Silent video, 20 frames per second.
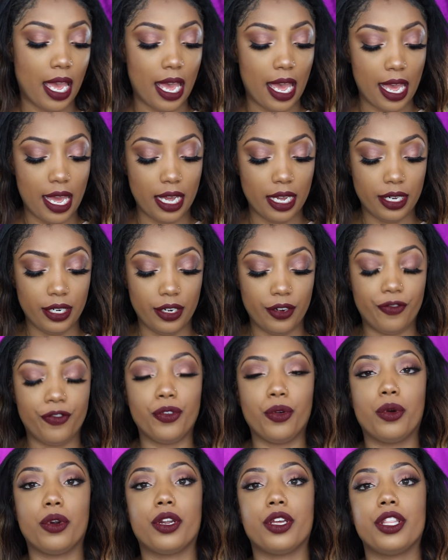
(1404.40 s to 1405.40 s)
And
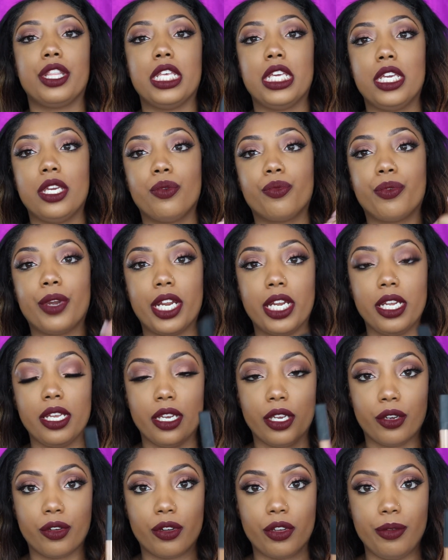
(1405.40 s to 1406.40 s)
for the
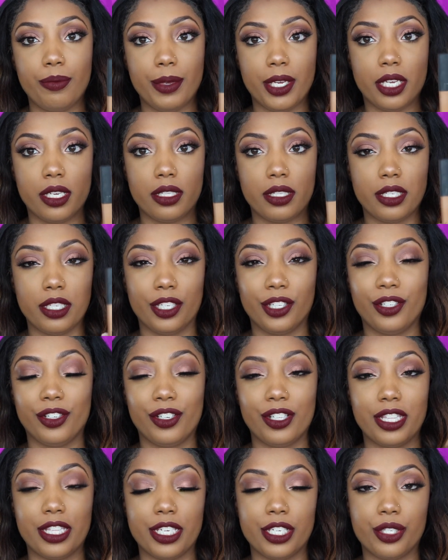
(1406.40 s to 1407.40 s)
Radiant Creamy
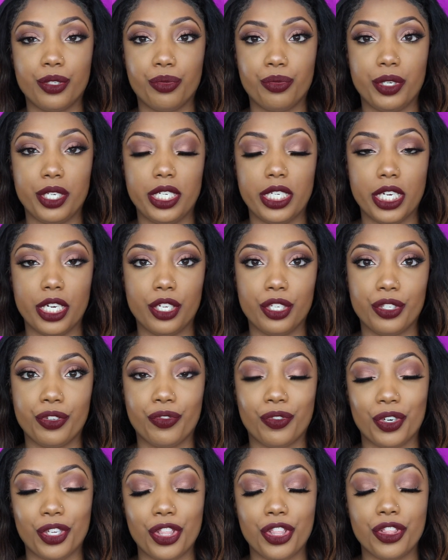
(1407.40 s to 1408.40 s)
Concealer, this retails
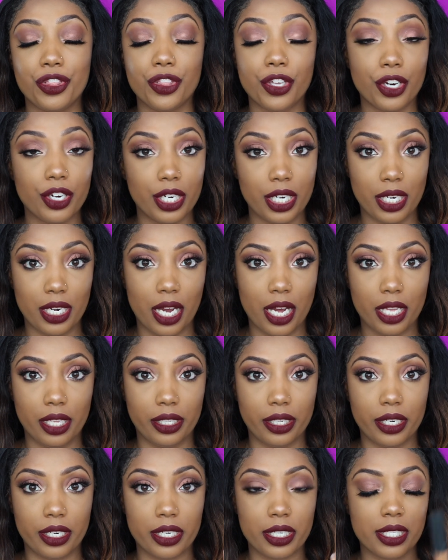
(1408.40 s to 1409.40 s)
for
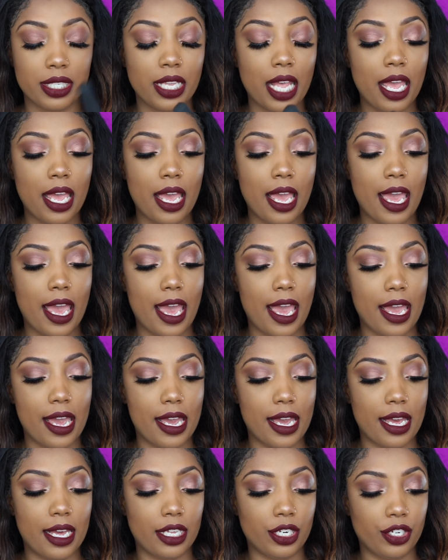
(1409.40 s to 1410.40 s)
$30
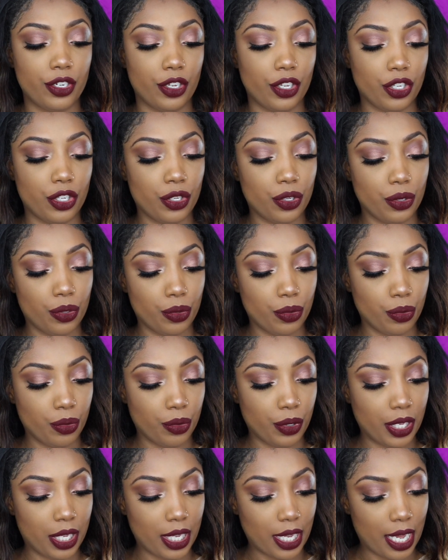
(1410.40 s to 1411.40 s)
and
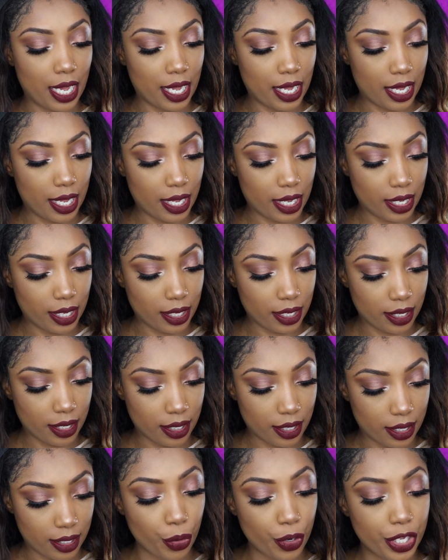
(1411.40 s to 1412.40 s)
you
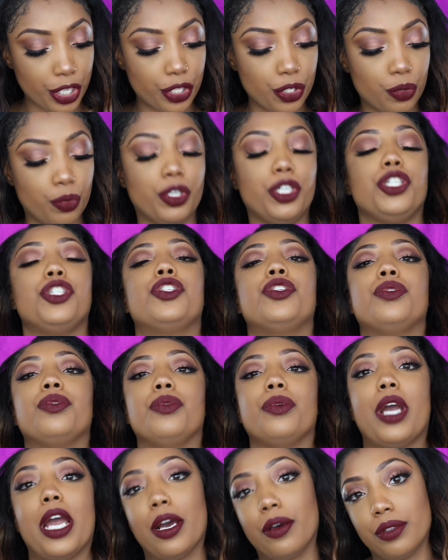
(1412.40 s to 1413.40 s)
get
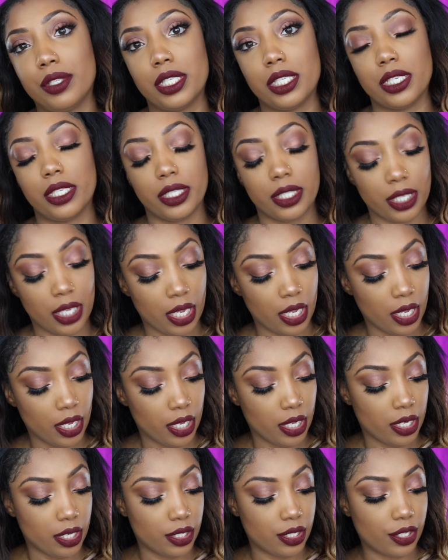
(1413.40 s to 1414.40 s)
0.22 ounces.
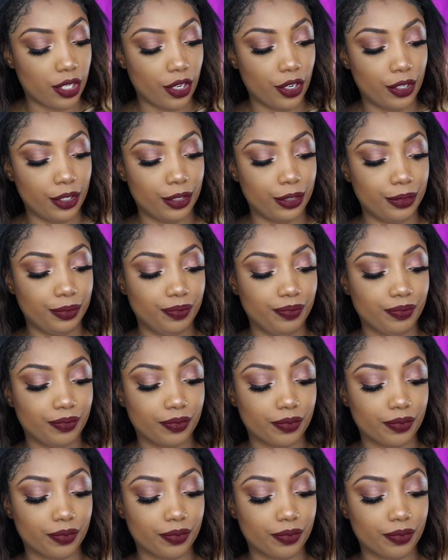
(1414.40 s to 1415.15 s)
So,